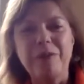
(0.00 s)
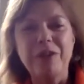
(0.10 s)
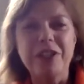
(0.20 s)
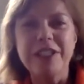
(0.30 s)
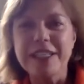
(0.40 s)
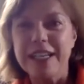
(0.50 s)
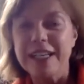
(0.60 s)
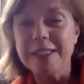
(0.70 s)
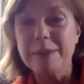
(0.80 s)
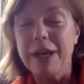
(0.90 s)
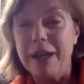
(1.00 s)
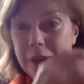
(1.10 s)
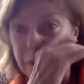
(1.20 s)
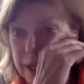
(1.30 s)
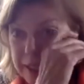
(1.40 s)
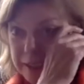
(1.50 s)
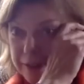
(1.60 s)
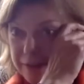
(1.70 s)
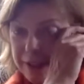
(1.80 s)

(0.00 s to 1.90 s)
You're going to tell us about the rest of